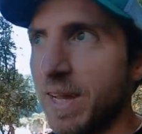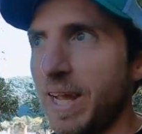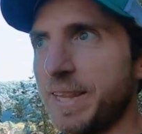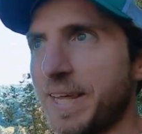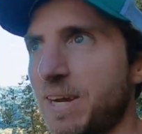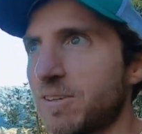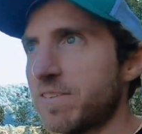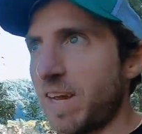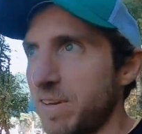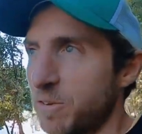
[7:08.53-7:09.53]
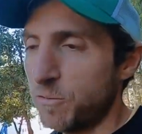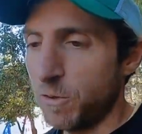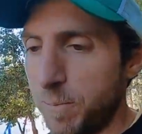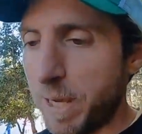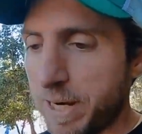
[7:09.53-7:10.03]
And then I was starting to
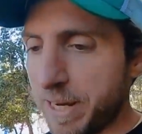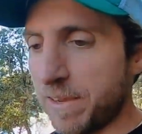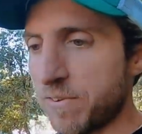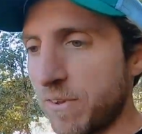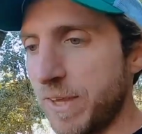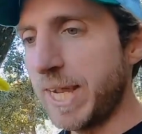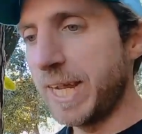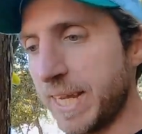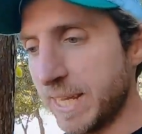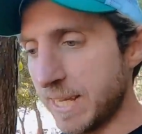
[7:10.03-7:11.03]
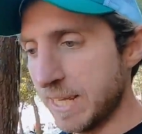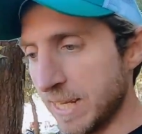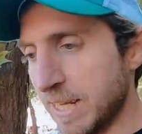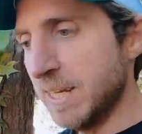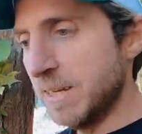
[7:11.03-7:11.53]
feel better yesterday,
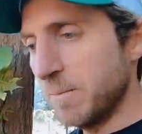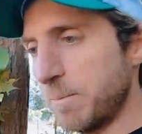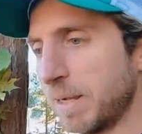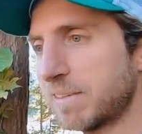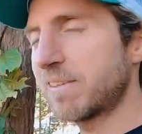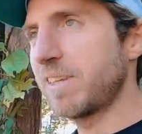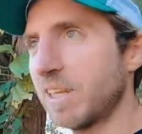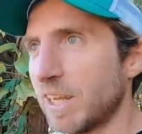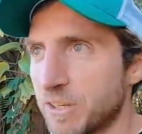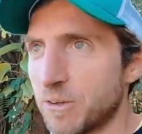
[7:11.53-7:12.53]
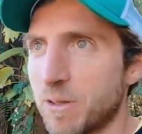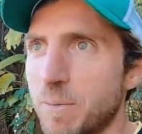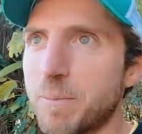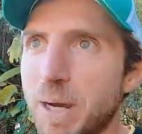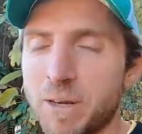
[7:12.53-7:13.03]
but still I knew that
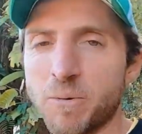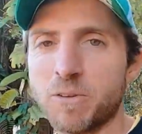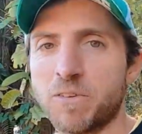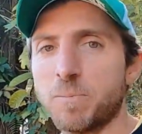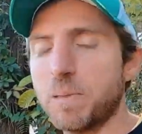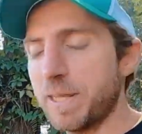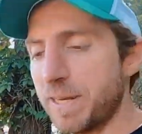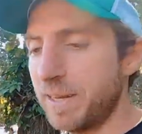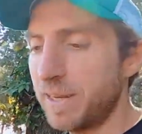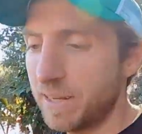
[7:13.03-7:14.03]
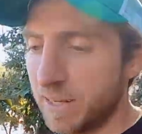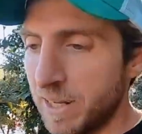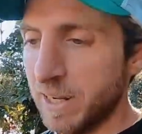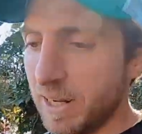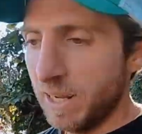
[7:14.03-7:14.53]
my body was depleted
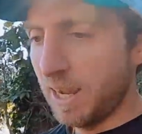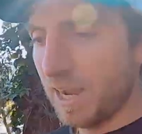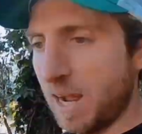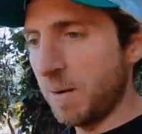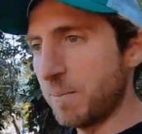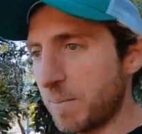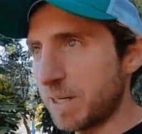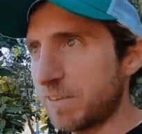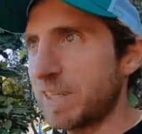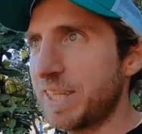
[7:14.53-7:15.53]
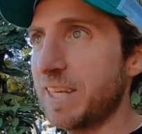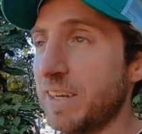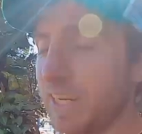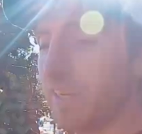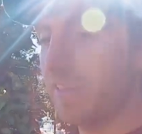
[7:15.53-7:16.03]
because I
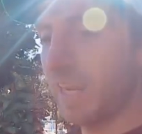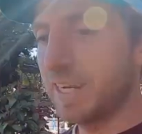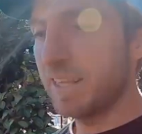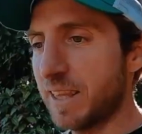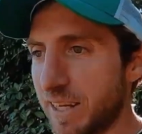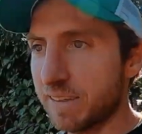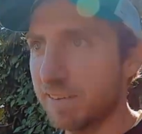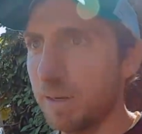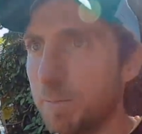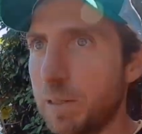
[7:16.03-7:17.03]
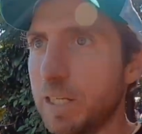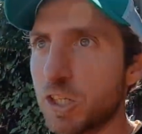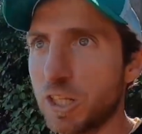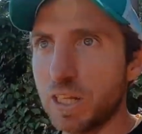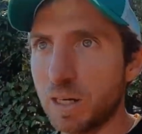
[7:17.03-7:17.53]
didn't eat anything except
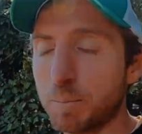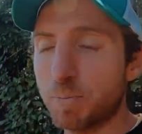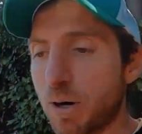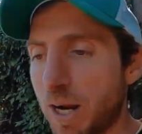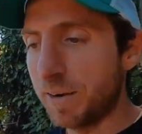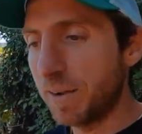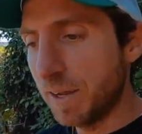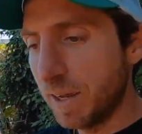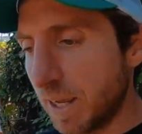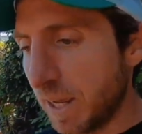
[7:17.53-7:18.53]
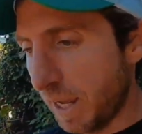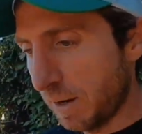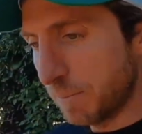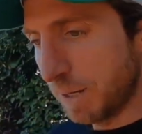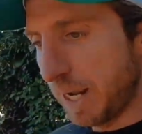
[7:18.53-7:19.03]
literally like bread
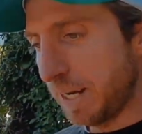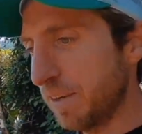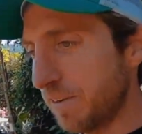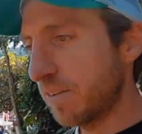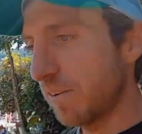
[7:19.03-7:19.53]
and bananas